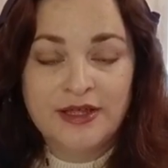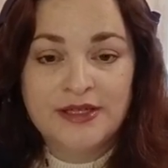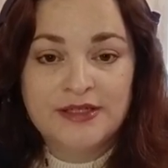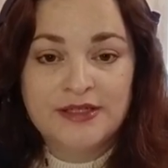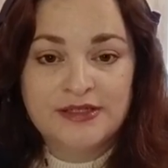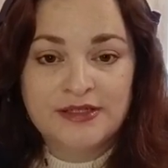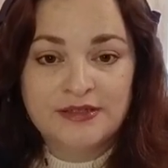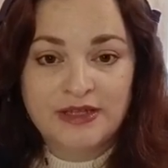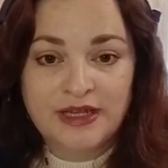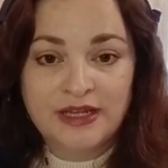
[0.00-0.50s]

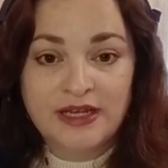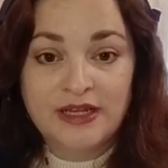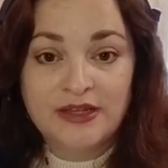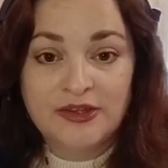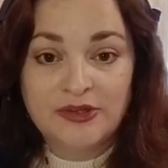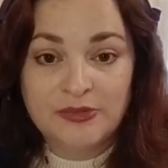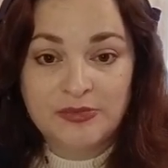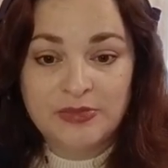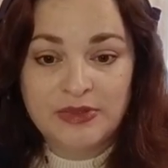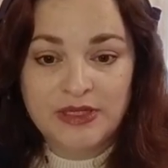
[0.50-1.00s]
so that he
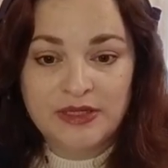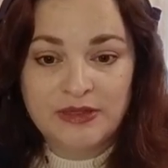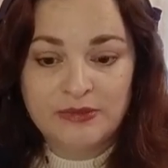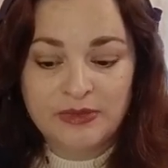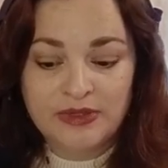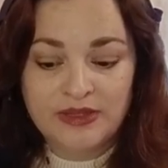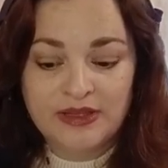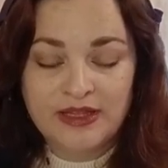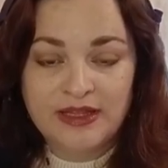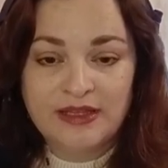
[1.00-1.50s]
could be
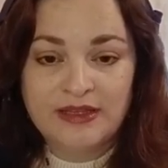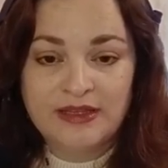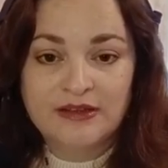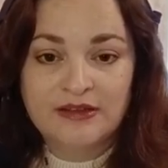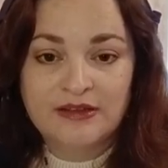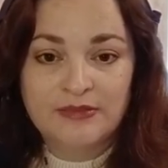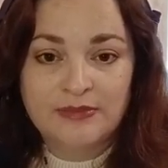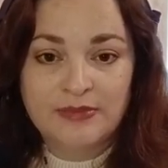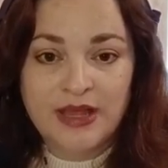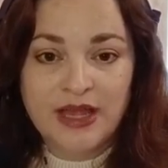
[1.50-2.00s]
within the
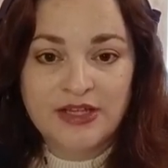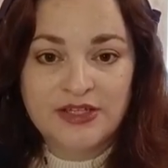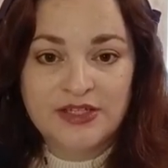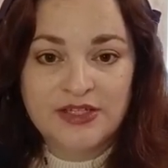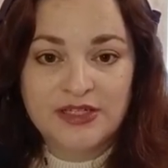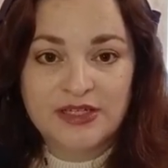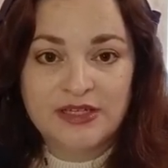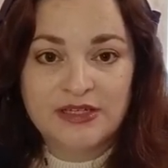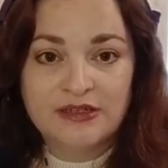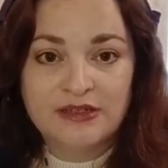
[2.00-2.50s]

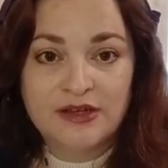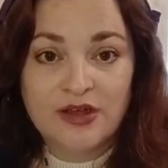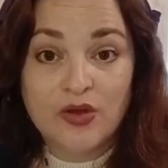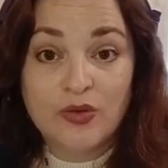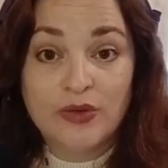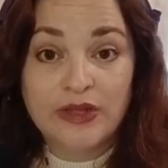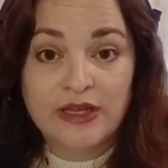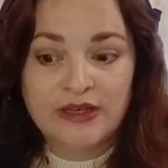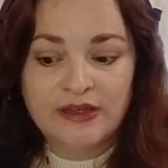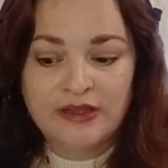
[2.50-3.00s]
compassionate
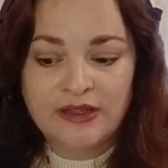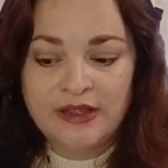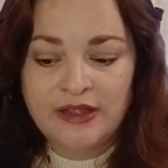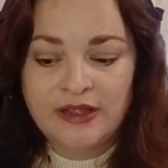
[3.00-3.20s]
knowing